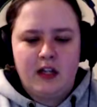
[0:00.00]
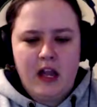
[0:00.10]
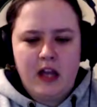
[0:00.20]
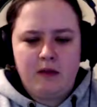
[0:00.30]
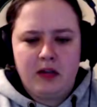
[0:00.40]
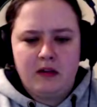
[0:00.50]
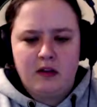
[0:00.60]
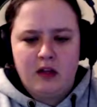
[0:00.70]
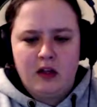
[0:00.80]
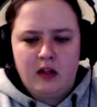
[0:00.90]
Anyway,
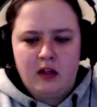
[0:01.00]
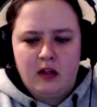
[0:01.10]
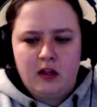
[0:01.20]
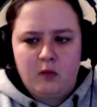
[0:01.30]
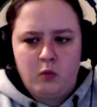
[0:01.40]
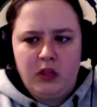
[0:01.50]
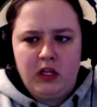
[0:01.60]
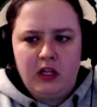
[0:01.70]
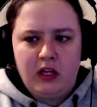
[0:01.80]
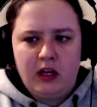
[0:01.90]

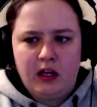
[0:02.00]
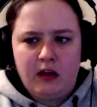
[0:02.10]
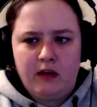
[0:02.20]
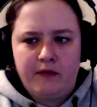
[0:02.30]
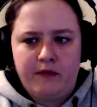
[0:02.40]
have